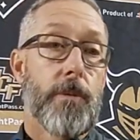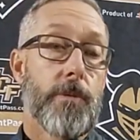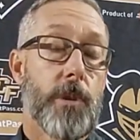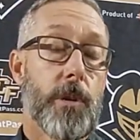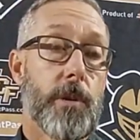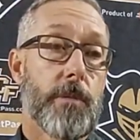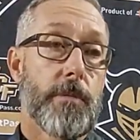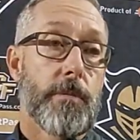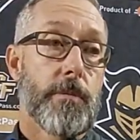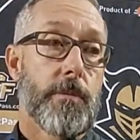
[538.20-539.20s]
we'll
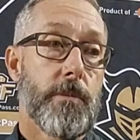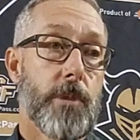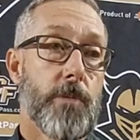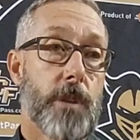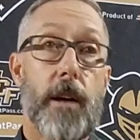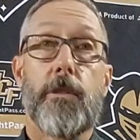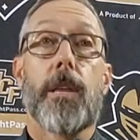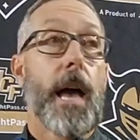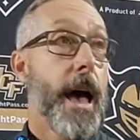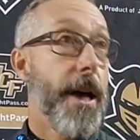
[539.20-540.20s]
recover the
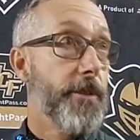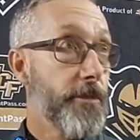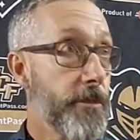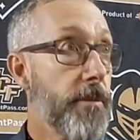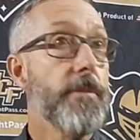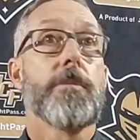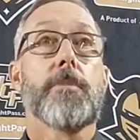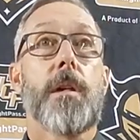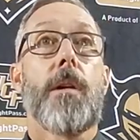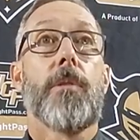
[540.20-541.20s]
guys,
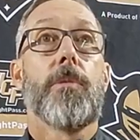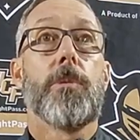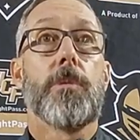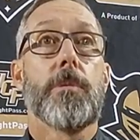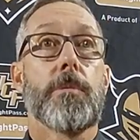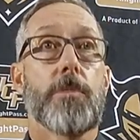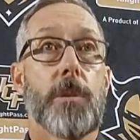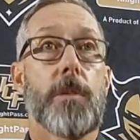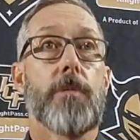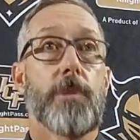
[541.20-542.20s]

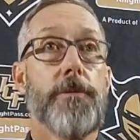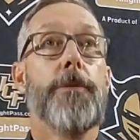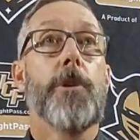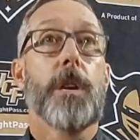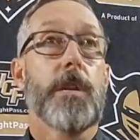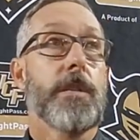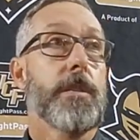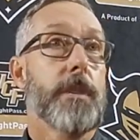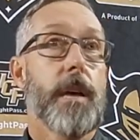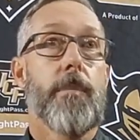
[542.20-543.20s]
we'll
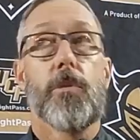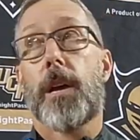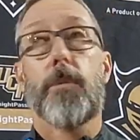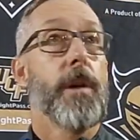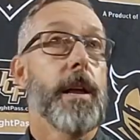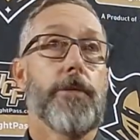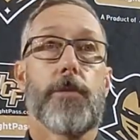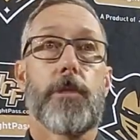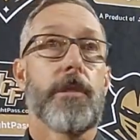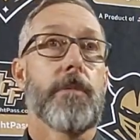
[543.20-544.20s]
refocus, and we'll get ready
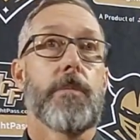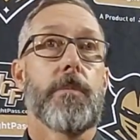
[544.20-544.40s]
for